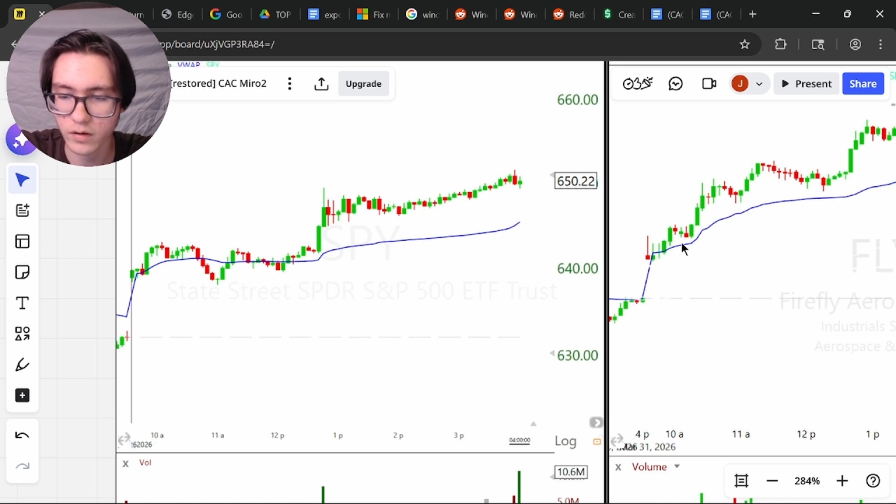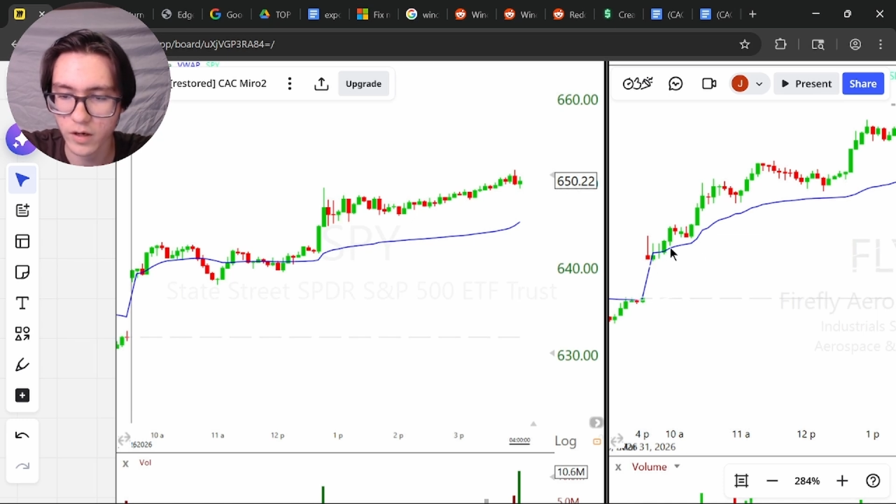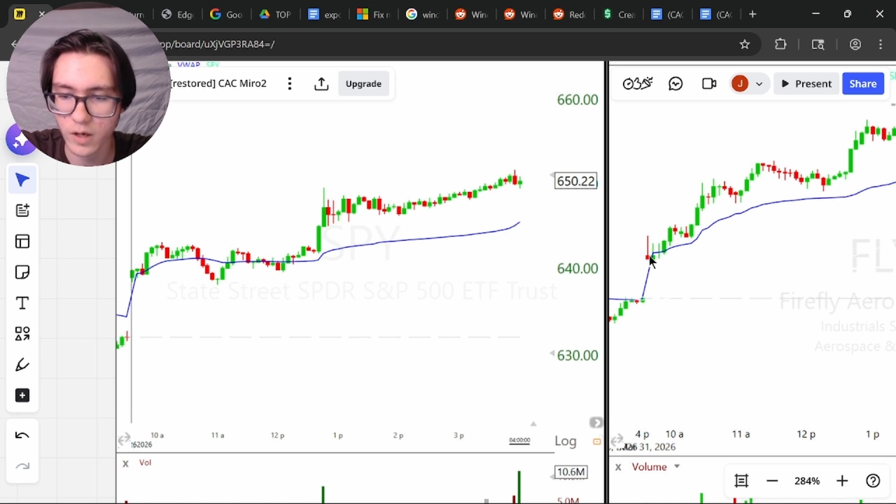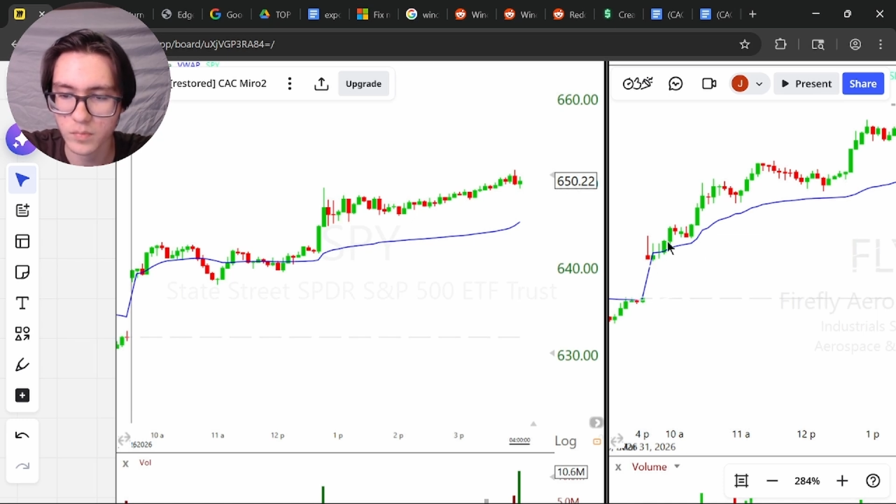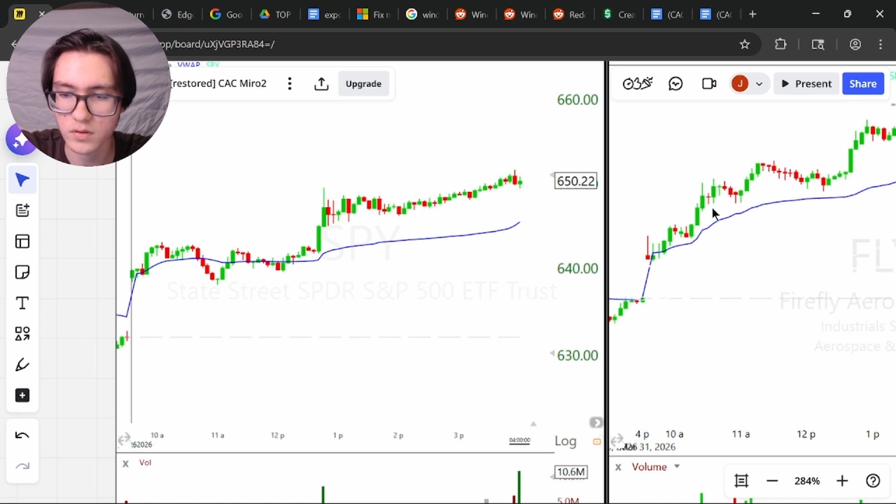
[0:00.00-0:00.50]

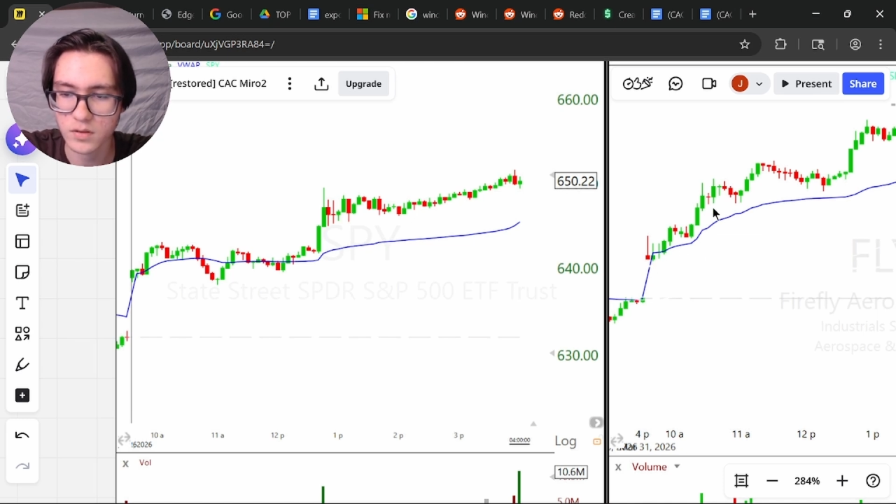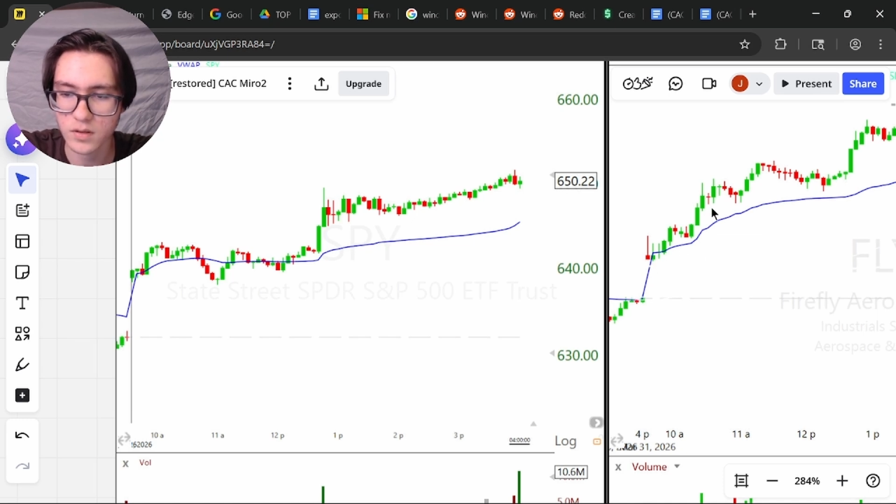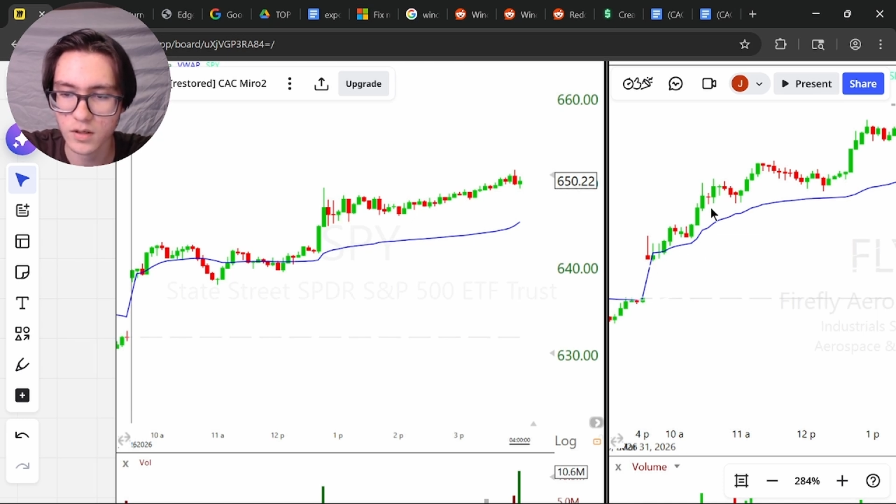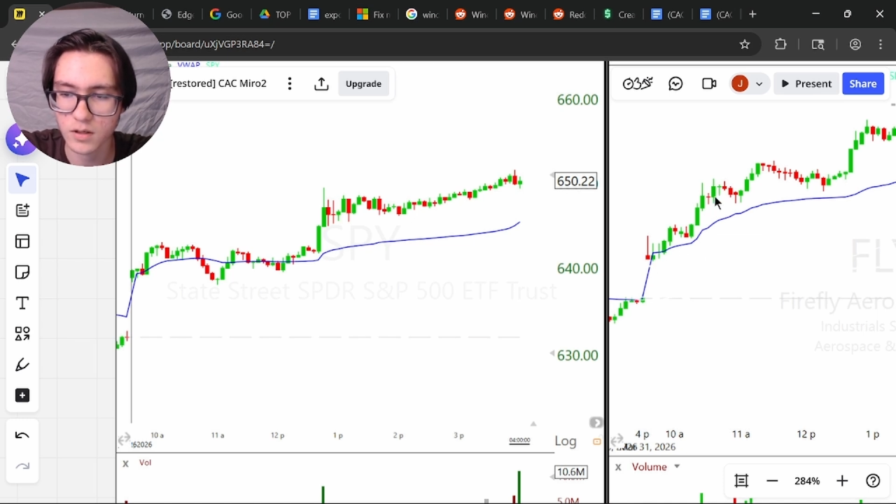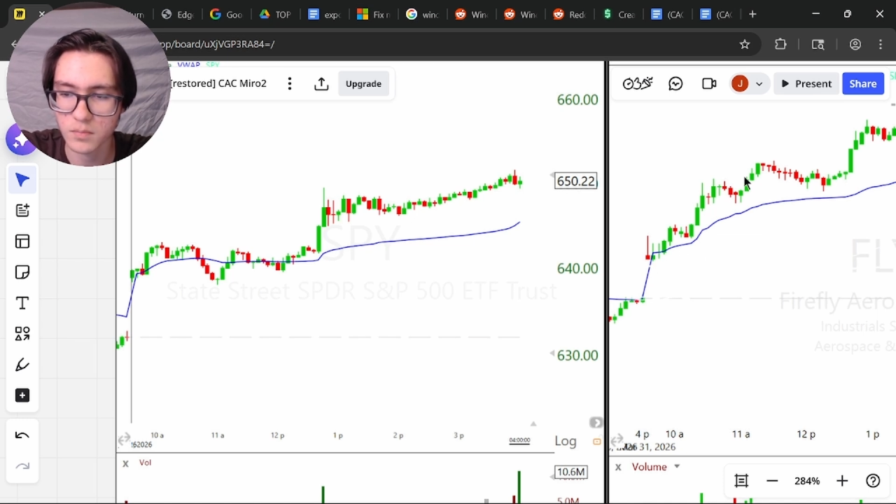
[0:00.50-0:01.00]
gap and
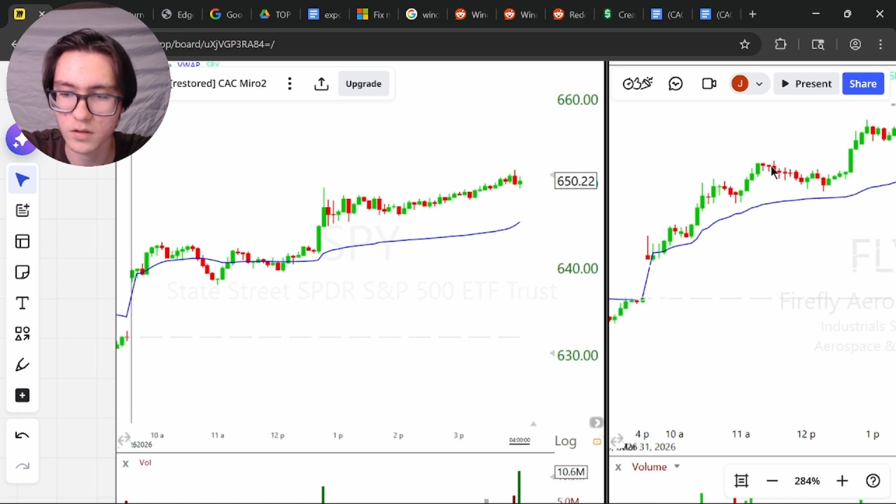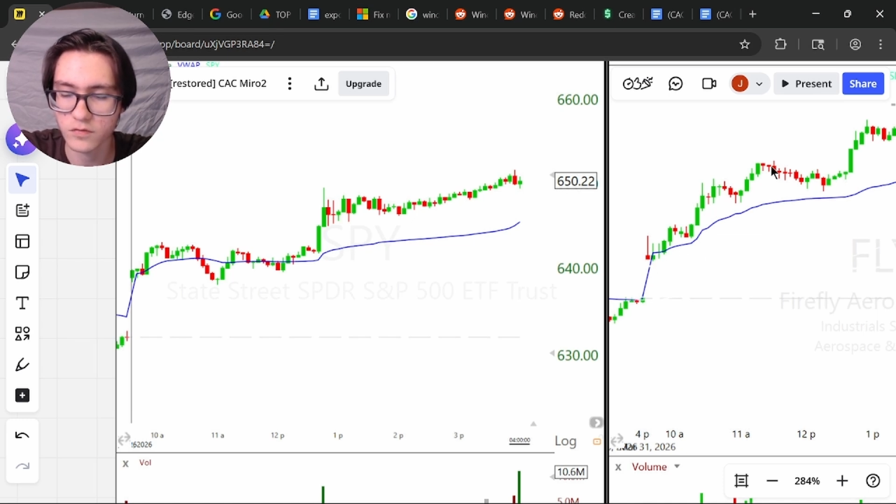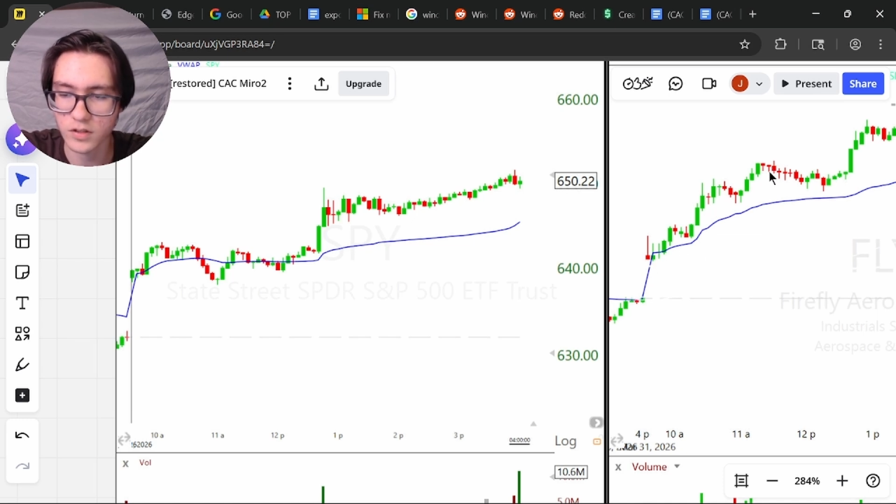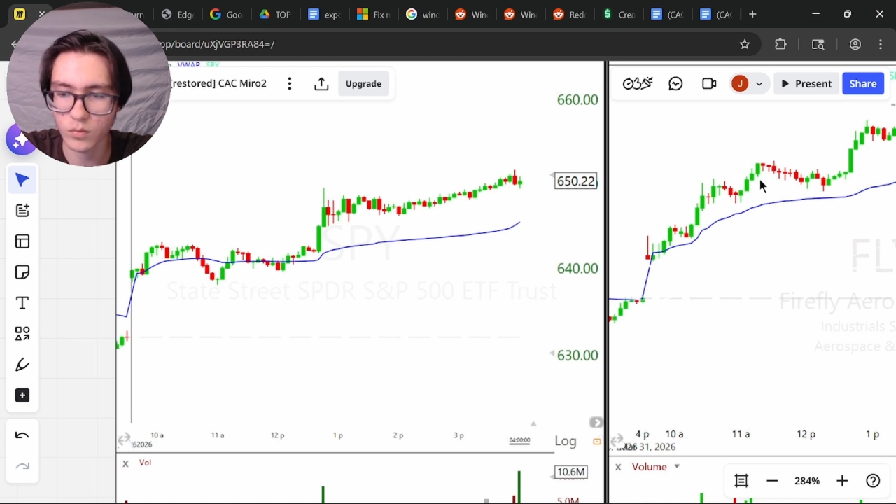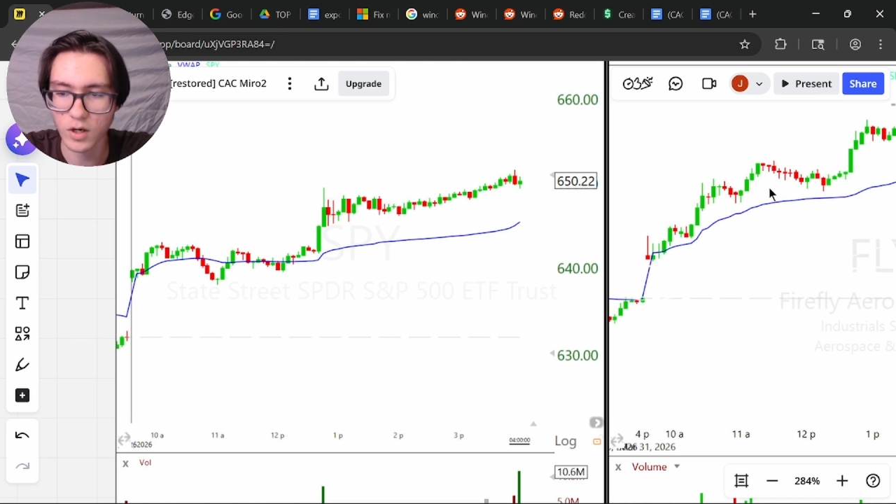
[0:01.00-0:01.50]
stay above
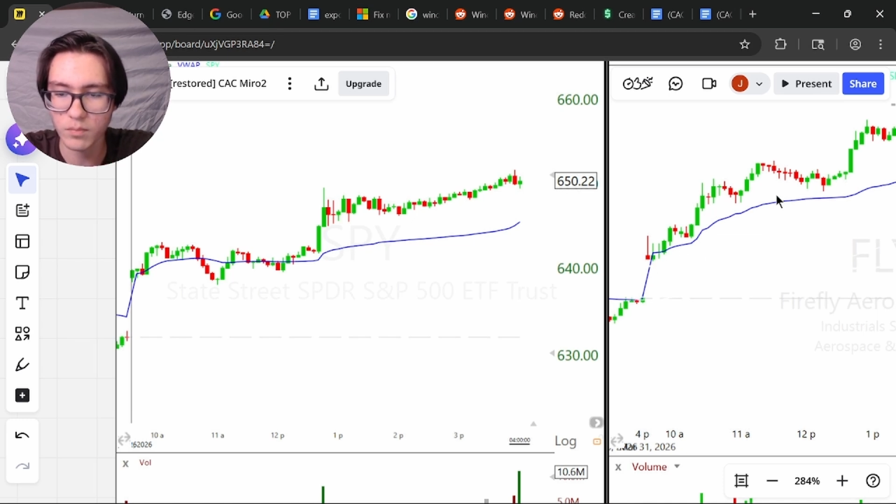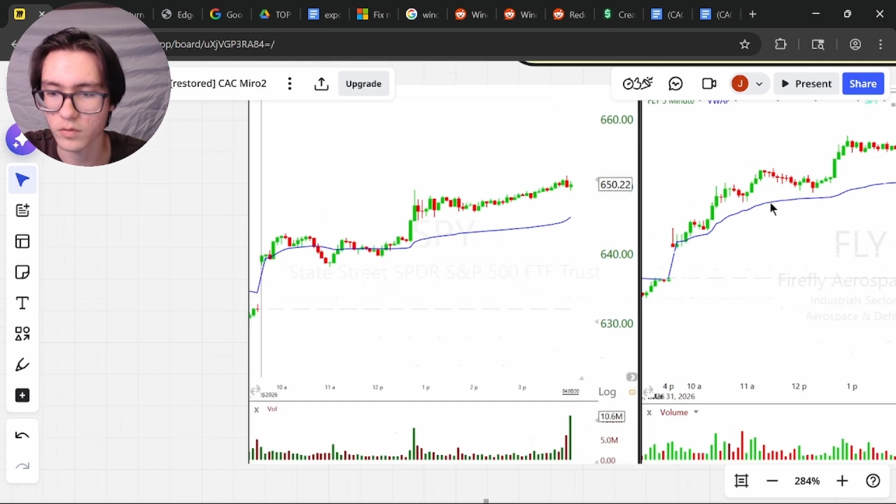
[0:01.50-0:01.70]
VWAP